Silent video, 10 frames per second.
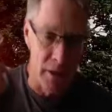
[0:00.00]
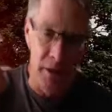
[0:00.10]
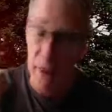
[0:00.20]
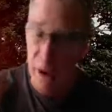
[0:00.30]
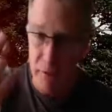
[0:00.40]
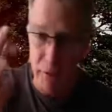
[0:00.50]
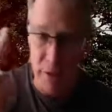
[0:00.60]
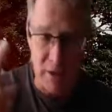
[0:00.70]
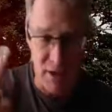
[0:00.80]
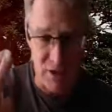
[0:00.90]
of the
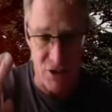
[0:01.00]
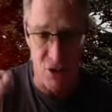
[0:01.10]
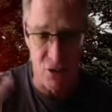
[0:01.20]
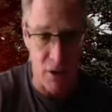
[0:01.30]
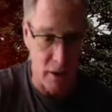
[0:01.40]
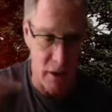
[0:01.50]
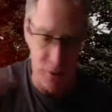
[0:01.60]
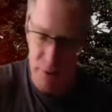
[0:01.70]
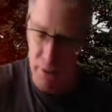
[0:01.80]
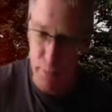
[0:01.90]
tester,
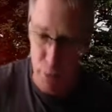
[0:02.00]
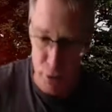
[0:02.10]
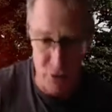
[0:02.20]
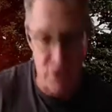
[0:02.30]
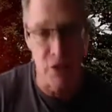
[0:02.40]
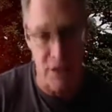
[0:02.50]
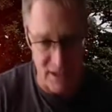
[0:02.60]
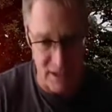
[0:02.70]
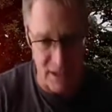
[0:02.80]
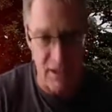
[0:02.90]
of the person that you're
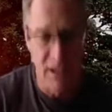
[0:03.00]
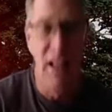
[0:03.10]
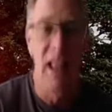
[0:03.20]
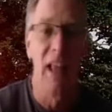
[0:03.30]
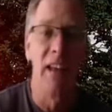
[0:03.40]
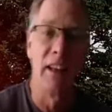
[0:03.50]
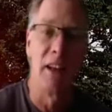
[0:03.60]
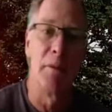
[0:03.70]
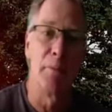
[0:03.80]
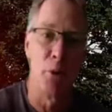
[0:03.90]
testing, and get him
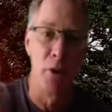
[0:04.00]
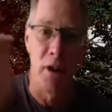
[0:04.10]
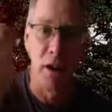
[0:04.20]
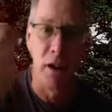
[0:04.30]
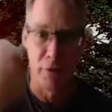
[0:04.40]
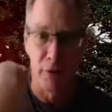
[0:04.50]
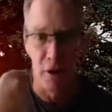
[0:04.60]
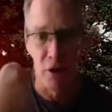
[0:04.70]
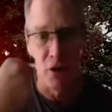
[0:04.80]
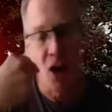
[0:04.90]
to put a
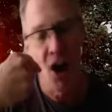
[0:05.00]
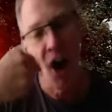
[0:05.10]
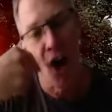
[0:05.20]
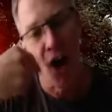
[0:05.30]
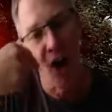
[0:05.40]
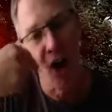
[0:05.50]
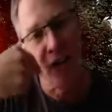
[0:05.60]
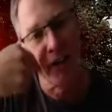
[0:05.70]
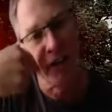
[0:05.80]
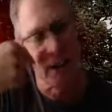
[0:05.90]
finger on
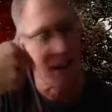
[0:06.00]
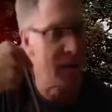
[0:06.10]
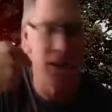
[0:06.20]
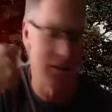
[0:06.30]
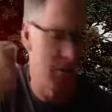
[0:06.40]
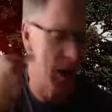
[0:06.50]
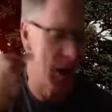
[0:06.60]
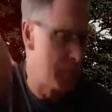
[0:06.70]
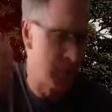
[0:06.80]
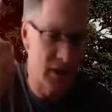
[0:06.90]
the, say that, let's
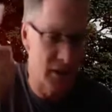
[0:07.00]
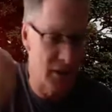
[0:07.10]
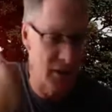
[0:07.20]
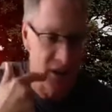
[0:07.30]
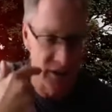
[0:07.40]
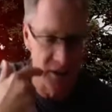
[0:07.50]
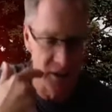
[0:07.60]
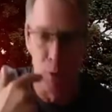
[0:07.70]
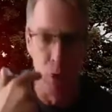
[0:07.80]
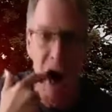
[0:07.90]
hypothetically say it's the
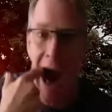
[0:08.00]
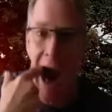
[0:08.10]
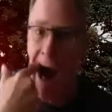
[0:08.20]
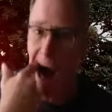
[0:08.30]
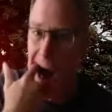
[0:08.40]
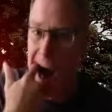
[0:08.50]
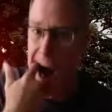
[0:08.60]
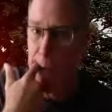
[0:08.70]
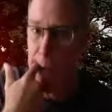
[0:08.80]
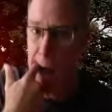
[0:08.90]
molar,
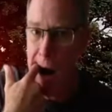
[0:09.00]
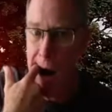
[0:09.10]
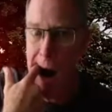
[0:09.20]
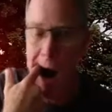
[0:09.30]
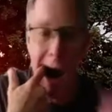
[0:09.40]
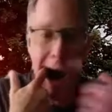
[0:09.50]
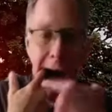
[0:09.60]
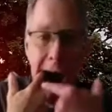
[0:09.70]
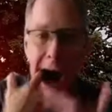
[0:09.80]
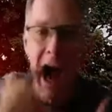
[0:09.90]

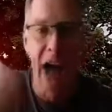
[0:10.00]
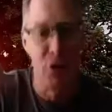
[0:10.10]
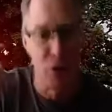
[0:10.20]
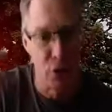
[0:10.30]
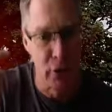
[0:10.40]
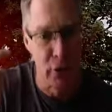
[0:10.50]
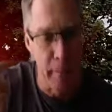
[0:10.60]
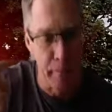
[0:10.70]
and you do that.